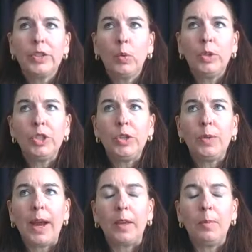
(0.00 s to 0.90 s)
So would you
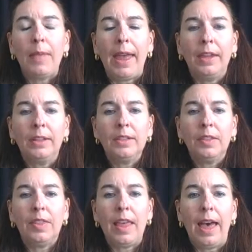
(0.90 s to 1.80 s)
recommend
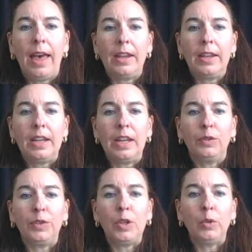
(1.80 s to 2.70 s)
that
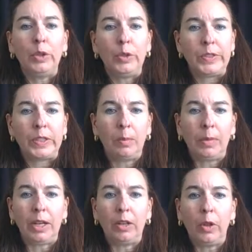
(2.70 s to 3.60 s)
if you lose
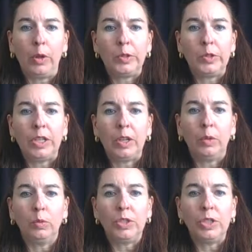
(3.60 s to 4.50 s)
somebody close to
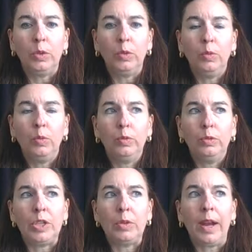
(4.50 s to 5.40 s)
you, do
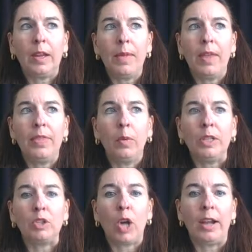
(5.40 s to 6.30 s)
you recommend that
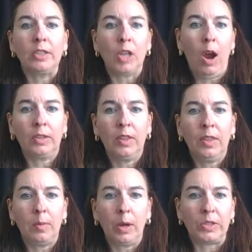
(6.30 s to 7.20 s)
we try to talk to
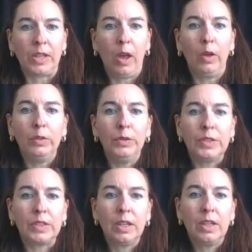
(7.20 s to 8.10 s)
them
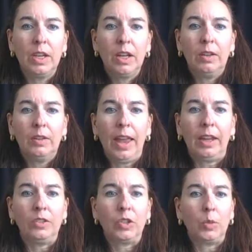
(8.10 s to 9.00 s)
ourselves? Like